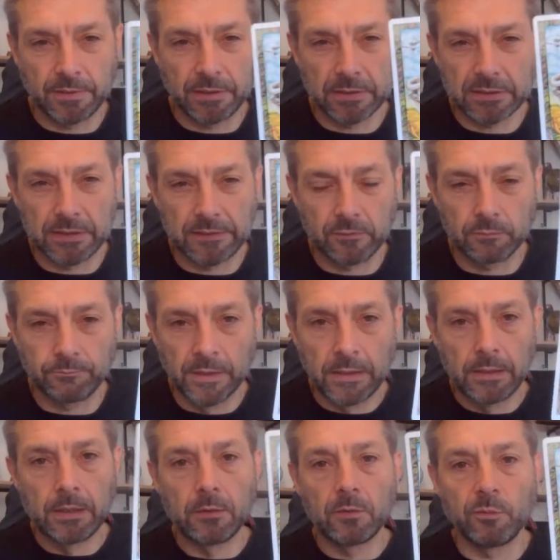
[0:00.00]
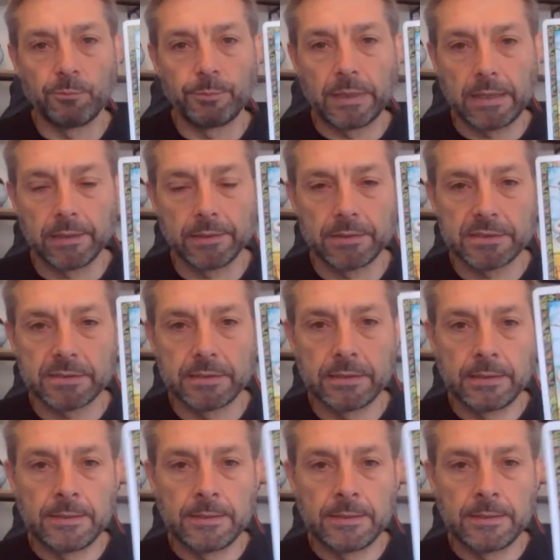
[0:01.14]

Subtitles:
It's never unbalanced.